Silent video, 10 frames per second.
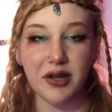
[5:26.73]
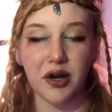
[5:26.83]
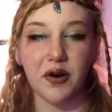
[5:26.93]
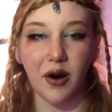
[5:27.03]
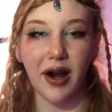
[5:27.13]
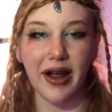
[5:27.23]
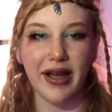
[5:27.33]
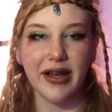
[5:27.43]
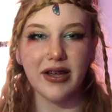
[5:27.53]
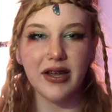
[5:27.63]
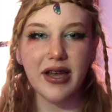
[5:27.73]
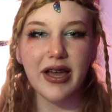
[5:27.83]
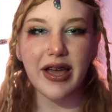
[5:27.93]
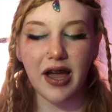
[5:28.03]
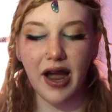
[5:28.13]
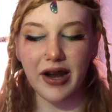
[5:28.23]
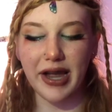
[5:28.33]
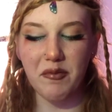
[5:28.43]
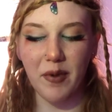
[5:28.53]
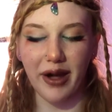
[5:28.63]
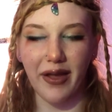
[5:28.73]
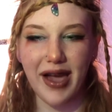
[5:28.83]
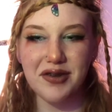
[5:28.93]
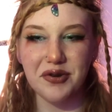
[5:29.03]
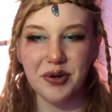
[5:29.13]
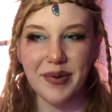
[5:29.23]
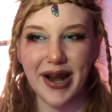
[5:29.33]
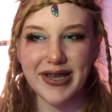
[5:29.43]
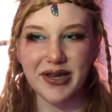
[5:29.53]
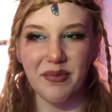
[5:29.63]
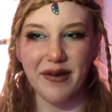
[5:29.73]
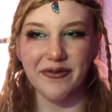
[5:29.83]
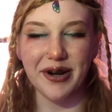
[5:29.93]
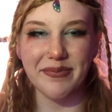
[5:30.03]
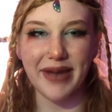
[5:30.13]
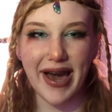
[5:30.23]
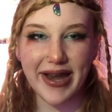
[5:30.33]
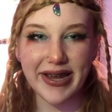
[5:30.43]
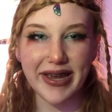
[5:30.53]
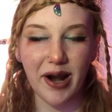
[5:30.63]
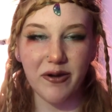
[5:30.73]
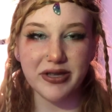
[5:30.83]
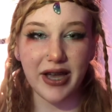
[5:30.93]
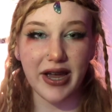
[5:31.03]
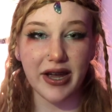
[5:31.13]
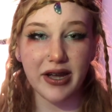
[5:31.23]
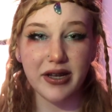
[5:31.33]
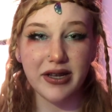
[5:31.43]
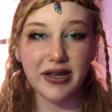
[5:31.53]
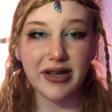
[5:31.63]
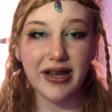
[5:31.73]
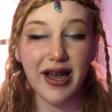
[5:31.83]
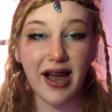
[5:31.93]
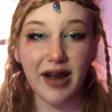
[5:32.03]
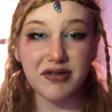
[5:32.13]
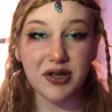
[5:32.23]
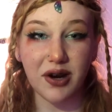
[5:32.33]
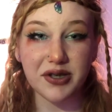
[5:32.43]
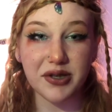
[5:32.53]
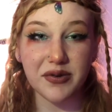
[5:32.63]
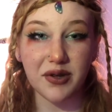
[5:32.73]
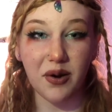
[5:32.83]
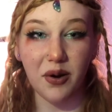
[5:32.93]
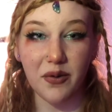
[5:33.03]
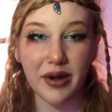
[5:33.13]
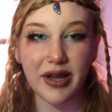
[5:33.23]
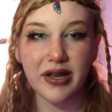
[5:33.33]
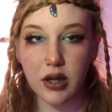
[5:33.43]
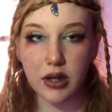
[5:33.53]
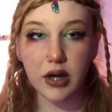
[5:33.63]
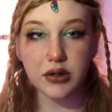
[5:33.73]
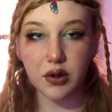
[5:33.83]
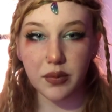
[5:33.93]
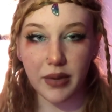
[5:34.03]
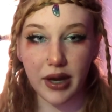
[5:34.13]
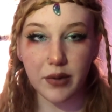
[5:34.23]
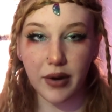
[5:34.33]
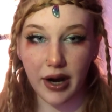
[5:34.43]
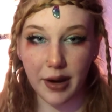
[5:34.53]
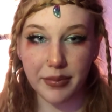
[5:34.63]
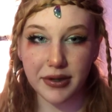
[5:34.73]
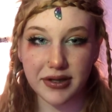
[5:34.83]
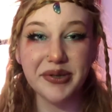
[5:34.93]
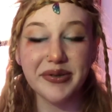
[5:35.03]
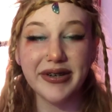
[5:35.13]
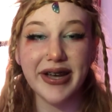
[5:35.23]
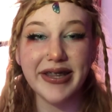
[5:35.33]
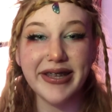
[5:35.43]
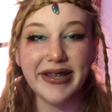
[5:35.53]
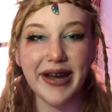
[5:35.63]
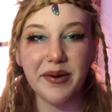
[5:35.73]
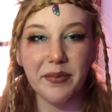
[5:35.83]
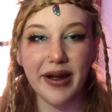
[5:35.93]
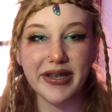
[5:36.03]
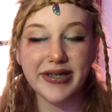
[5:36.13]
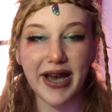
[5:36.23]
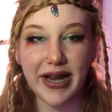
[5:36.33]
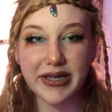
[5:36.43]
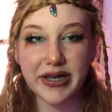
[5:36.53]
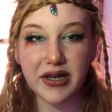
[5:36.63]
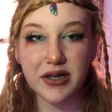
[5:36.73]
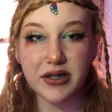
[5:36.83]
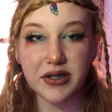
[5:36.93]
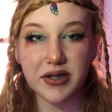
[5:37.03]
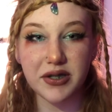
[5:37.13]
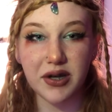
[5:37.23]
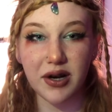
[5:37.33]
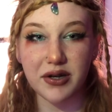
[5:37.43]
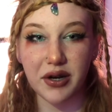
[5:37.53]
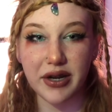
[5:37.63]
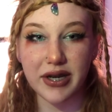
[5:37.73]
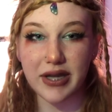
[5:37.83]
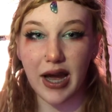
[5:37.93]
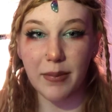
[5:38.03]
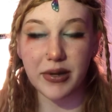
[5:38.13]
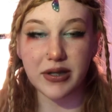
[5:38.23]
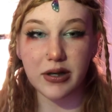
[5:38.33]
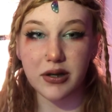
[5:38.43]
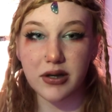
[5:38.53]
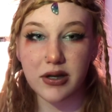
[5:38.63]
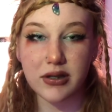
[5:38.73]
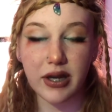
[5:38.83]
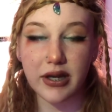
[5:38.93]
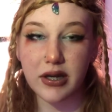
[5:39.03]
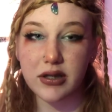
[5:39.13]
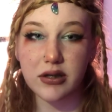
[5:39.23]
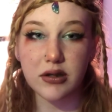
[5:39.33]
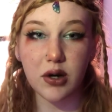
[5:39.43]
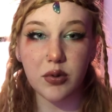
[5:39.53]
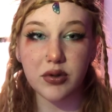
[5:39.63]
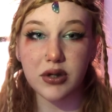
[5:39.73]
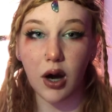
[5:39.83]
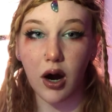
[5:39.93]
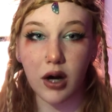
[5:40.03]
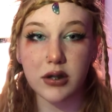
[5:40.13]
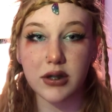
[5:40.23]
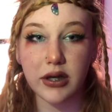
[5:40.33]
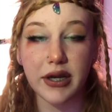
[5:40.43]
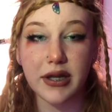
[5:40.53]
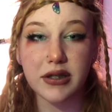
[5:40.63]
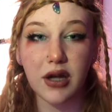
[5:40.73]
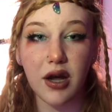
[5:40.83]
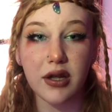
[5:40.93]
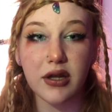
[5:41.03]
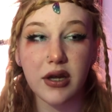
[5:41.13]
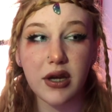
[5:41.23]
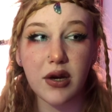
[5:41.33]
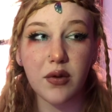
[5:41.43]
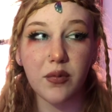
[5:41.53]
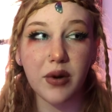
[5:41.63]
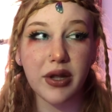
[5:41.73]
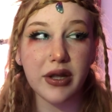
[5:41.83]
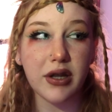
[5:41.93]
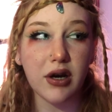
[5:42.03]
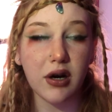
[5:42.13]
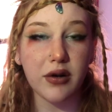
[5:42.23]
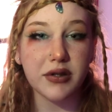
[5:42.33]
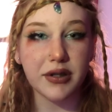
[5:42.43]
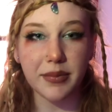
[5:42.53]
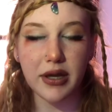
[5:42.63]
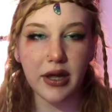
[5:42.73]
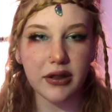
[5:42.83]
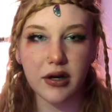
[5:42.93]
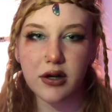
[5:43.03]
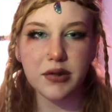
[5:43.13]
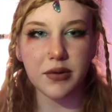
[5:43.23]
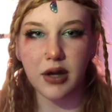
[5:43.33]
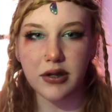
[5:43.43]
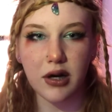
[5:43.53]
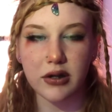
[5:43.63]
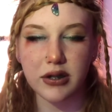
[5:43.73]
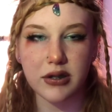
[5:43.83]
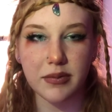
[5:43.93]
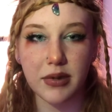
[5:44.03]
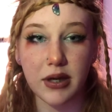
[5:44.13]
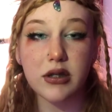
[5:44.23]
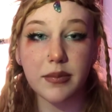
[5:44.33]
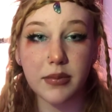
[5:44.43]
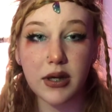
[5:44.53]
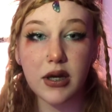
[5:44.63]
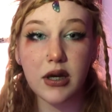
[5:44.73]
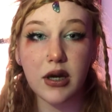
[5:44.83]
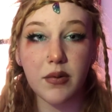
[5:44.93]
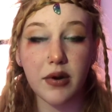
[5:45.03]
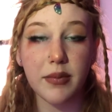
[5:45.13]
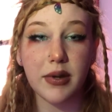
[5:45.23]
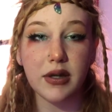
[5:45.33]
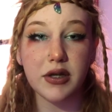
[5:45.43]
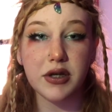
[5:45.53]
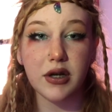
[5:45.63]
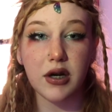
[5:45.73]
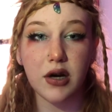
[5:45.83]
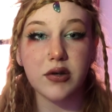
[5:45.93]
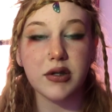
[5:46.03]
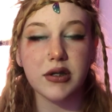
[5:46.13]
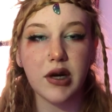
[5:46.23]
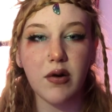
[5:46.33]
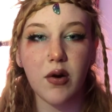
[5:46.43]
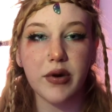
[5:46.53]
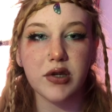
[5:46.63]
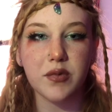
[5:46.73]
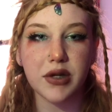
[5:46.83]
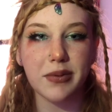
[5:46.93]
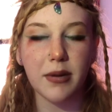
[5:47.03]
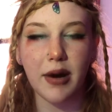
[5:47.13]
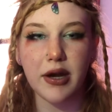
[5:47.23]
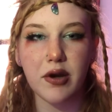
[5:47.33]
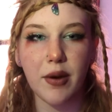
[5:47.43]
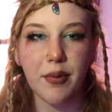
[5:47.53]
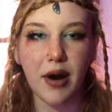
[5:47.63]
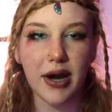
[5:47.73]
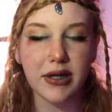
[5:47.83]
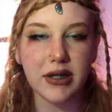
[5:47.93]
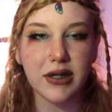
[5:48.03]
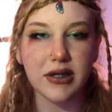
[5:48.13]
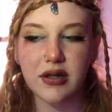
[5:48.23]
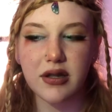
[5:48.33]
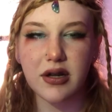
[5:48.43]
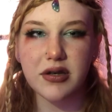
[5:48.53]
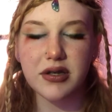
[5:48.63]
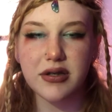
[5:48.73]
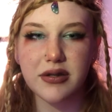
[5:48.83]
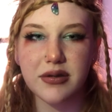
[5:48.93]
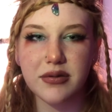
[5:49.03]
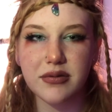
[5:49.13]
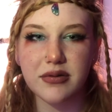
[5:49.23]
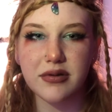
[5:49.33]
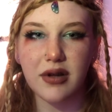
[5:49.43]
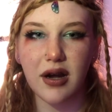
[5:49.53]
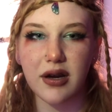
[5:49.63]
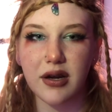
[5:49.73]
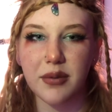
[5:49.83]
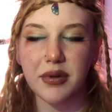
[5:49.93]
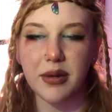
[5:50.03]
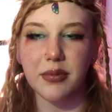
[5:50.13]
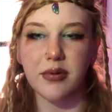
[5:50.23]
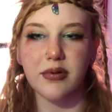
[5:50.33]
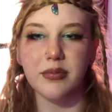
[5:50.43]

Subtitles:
crying. I came in my classroom and I saw my friend Maddie and I was like, I have to talk to you in the hallway. And then I told Maddie what happened. And then like my sad tears just started turning into happy tears because like it's so toxic. It's not really the girls to me. Like the girls were not toxic to me. To me, it would have been the cheer coaches. They would always whisper about you at practice. They're just not good people.